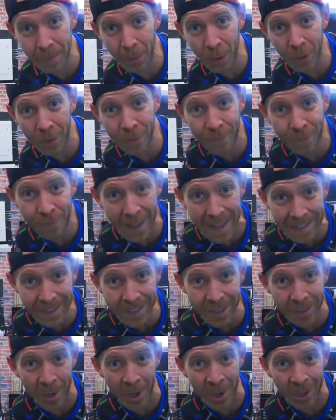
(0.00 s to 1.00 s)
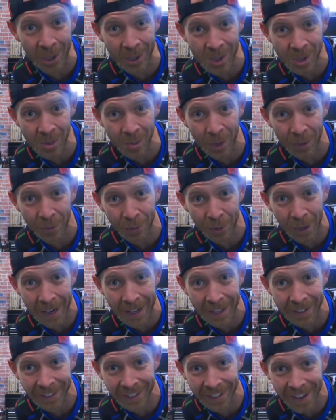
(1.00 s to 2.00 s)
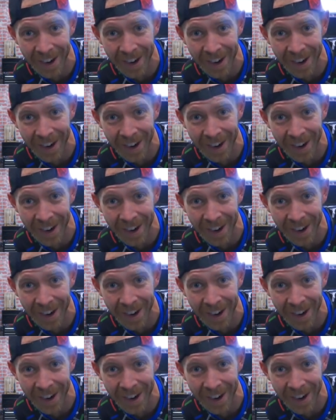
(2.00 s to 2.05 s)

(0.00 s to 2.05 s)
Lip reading: put a Ventum on our Zwift Rider